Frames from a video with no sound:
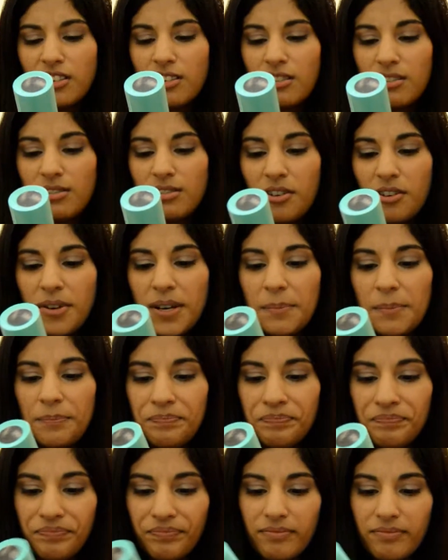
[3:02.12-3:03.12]
sorry,
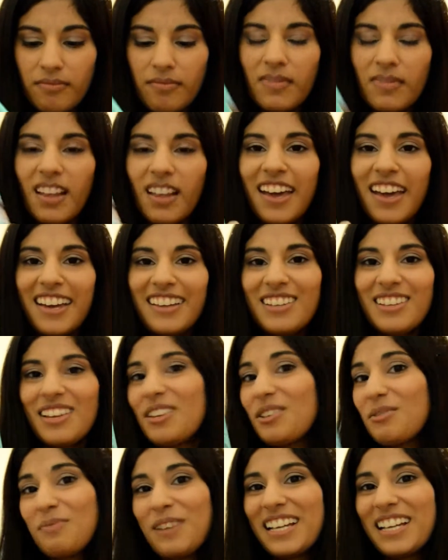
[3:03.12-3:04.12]
and
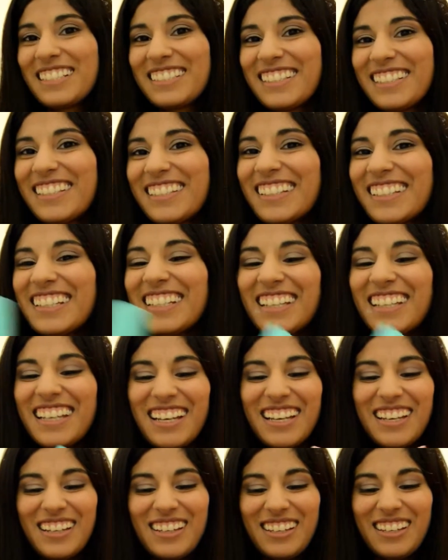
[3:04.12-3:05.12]
it's basically
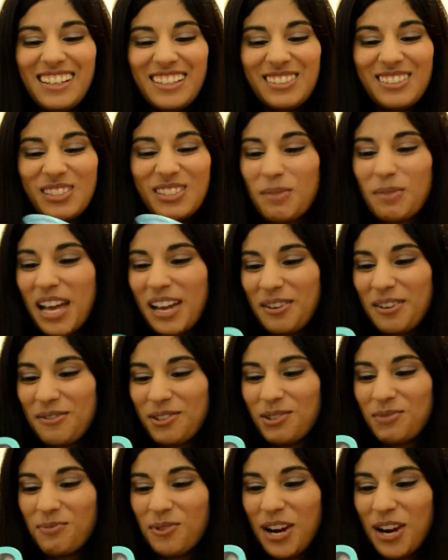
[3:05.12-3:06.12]
some kind of
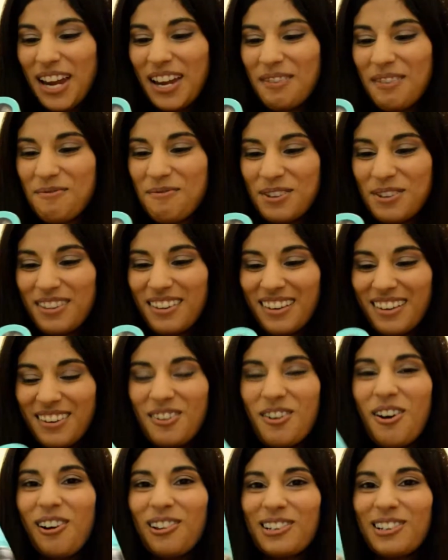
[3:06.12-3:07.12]
spray with a
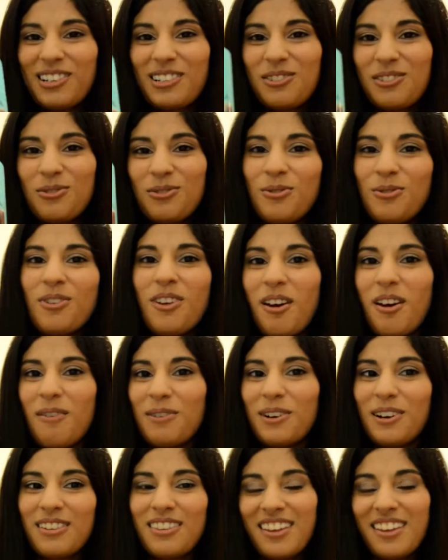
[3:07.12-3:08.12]
color to
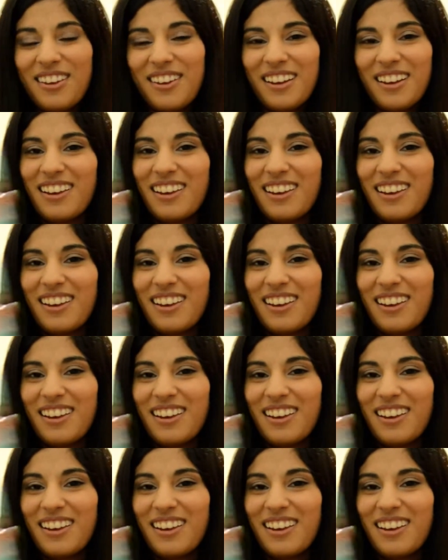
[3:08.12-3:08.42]
cover the